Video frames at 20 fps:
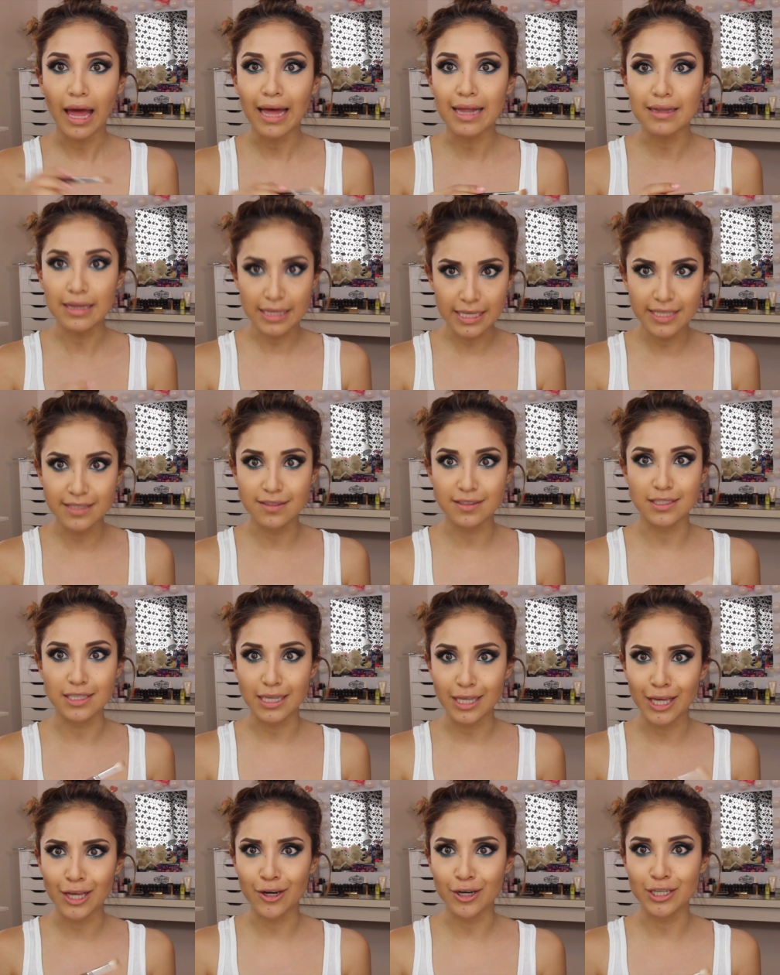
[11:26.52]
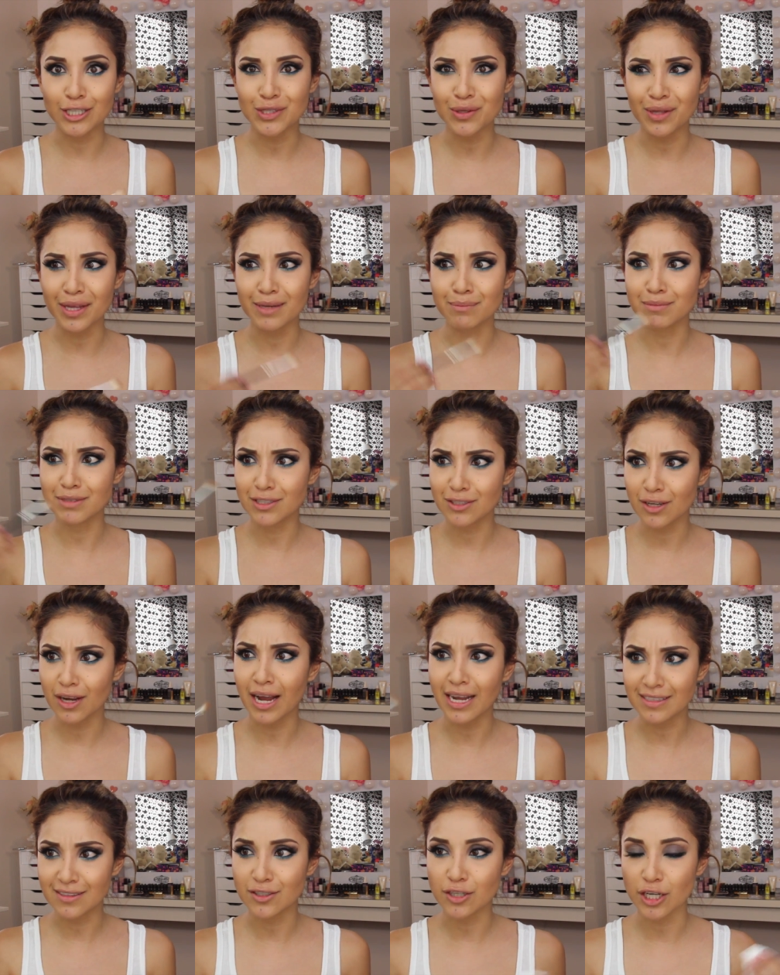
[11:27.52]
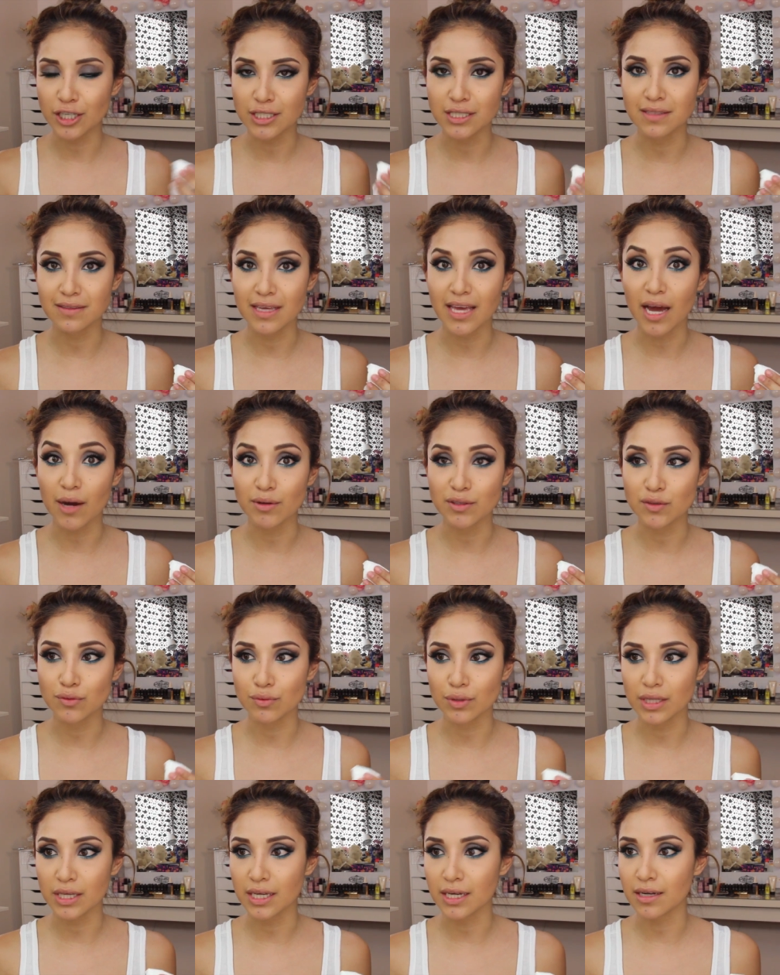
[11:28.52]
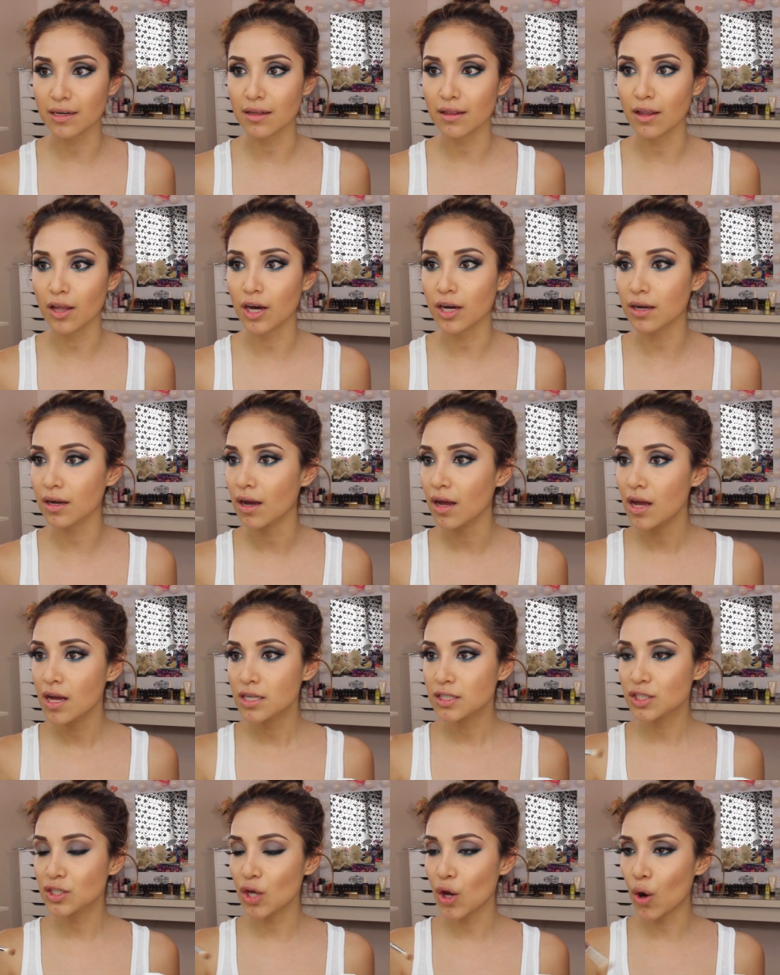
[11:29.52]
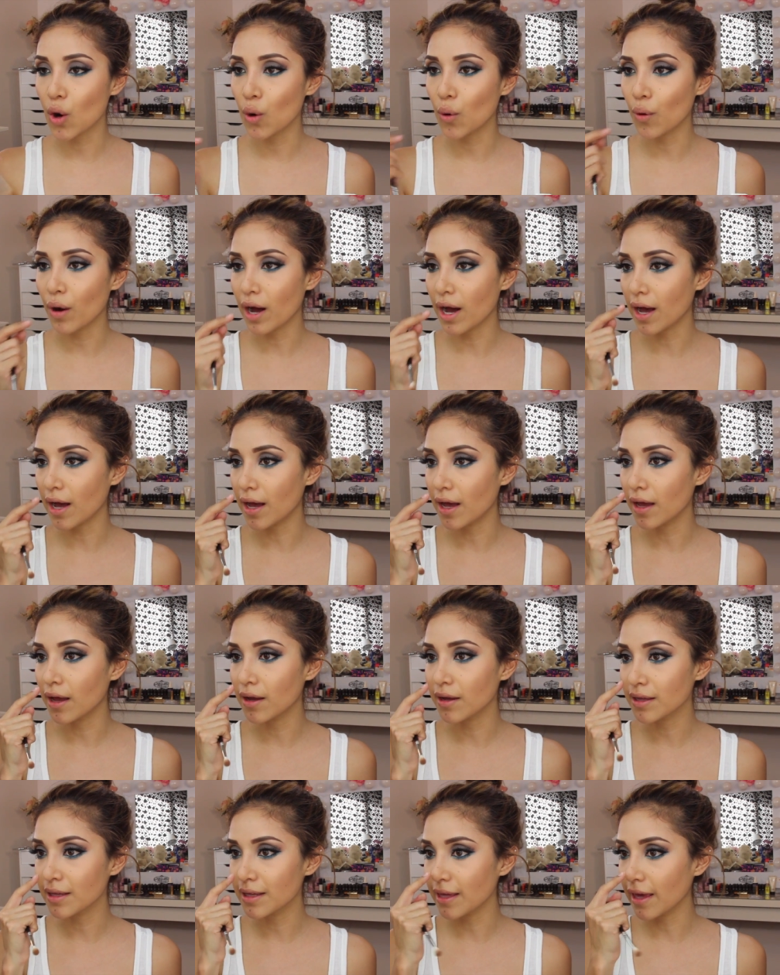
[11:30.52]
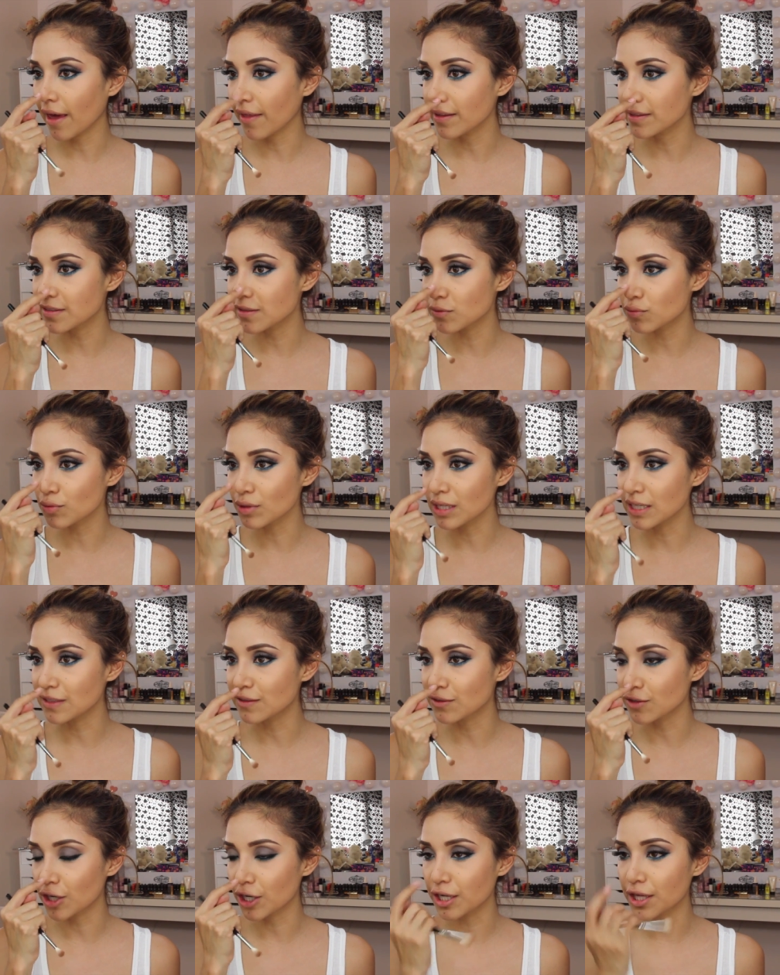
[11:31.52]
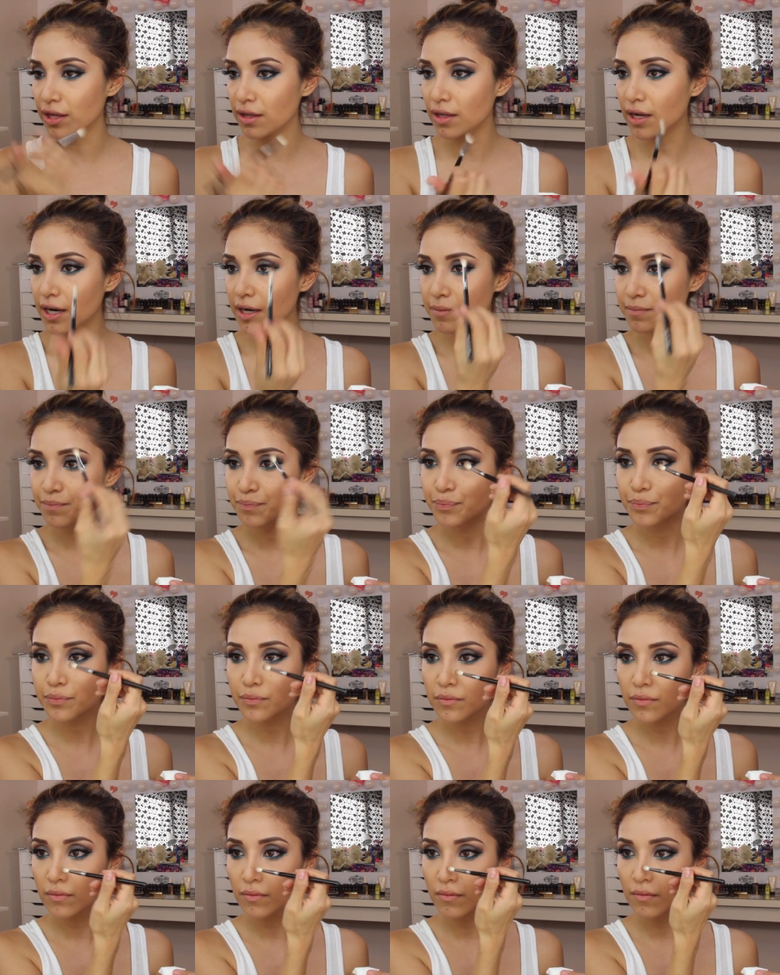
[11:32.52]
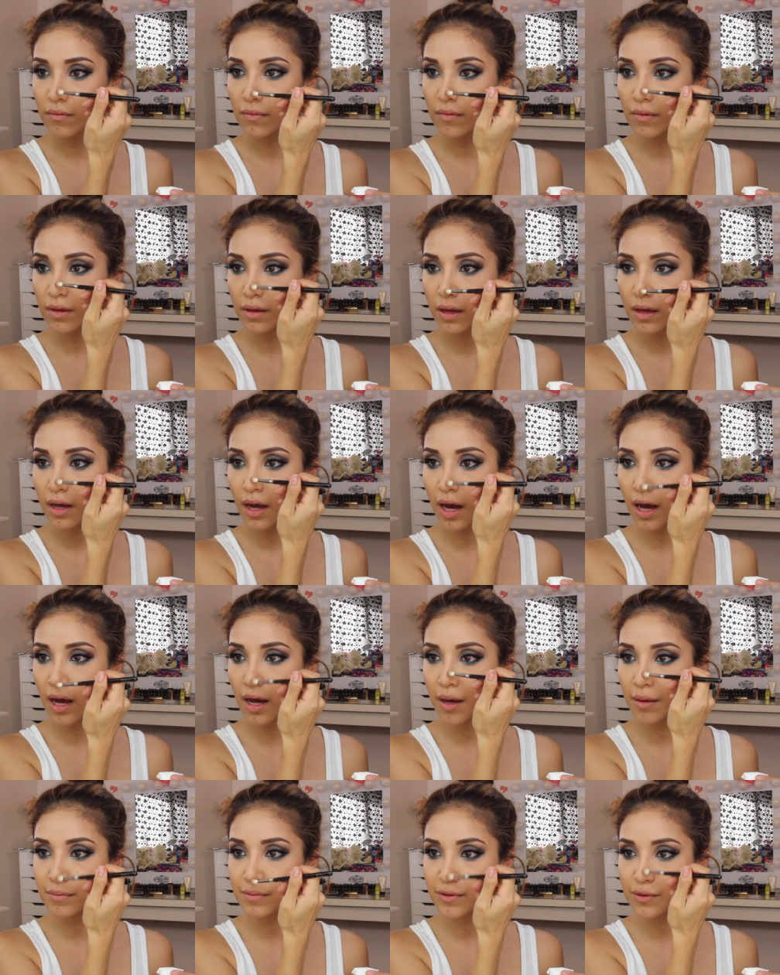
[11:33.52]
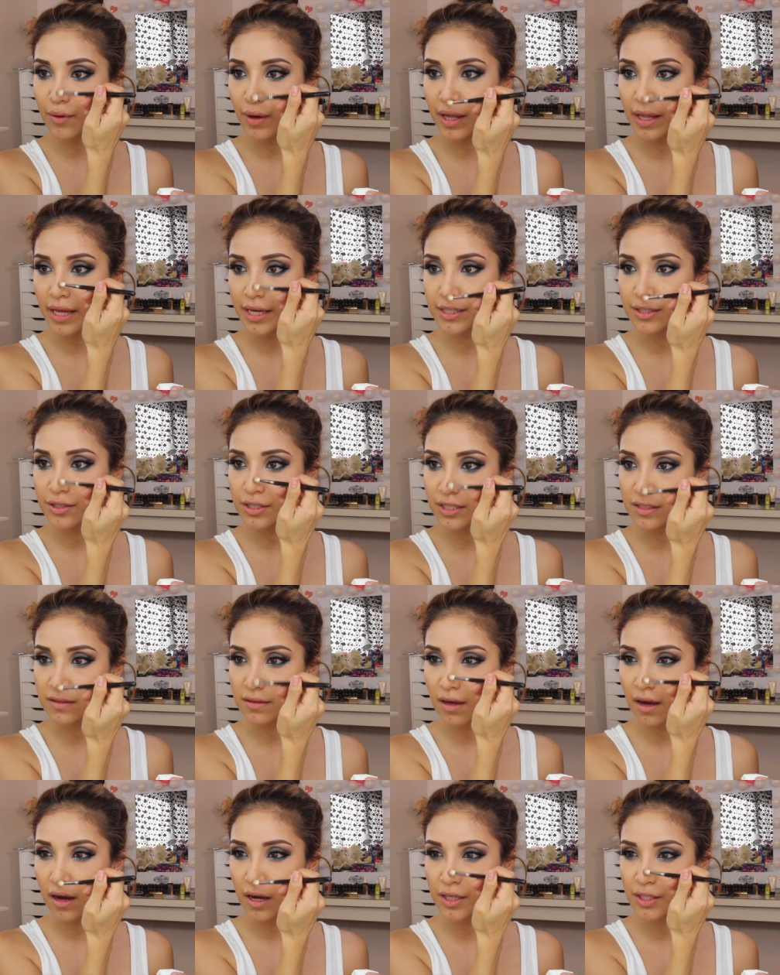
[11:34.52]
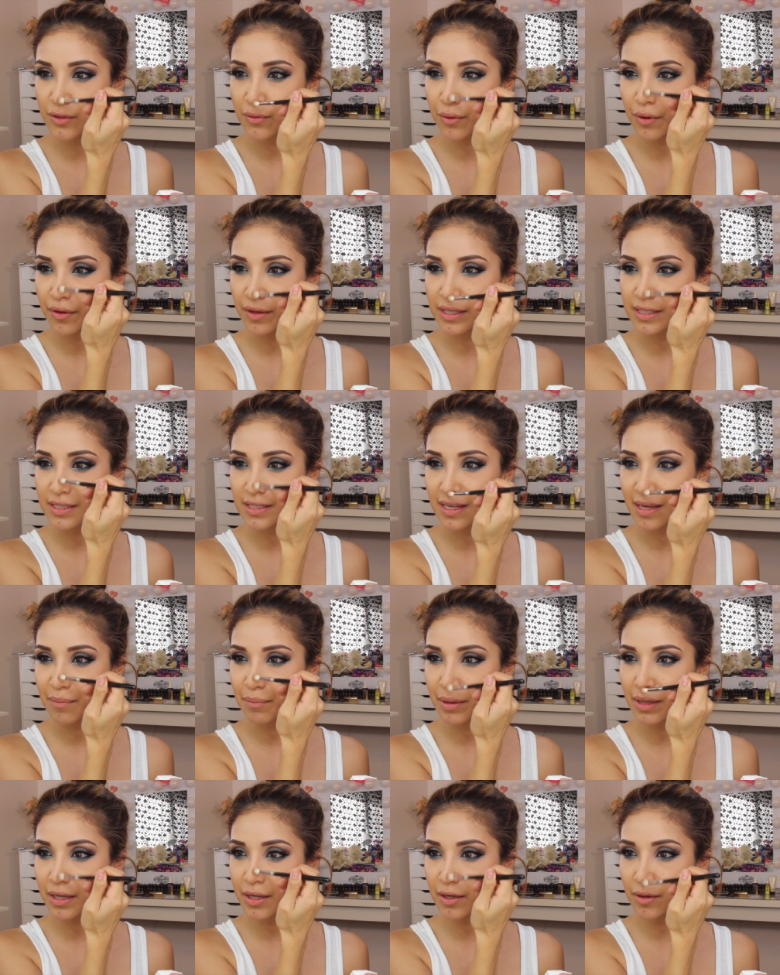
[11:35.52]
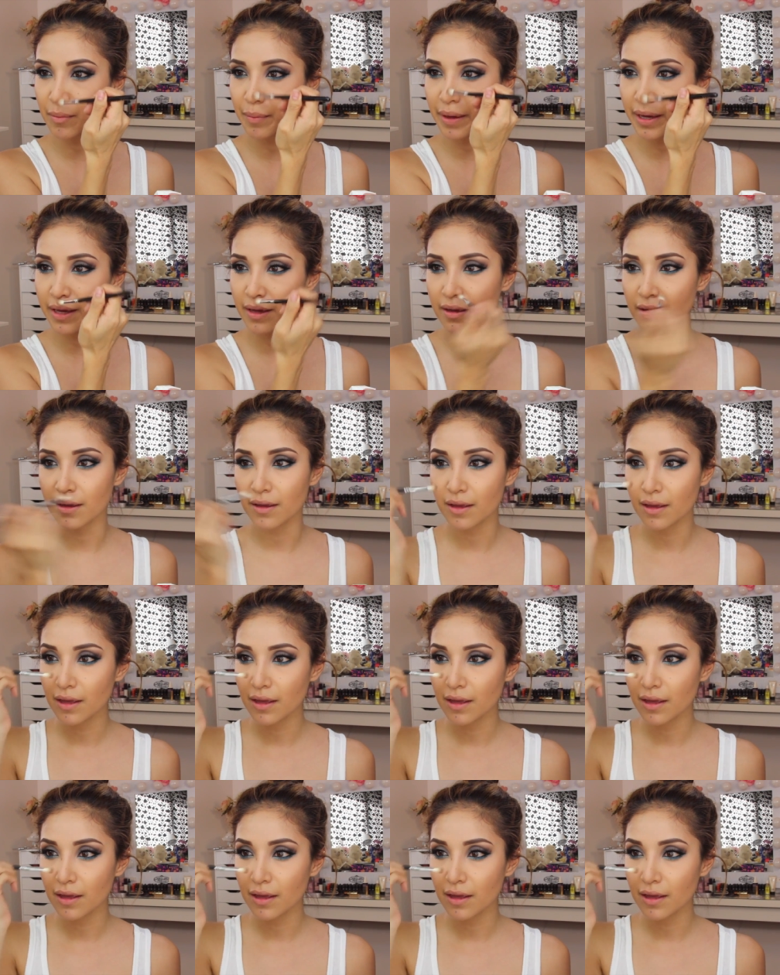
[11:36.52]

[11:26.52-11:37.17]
at least a year until I'm st I start to see how it's really gonna look. So uh, yeah, this is really circular. Um, so I like to just contour the tip a little bit,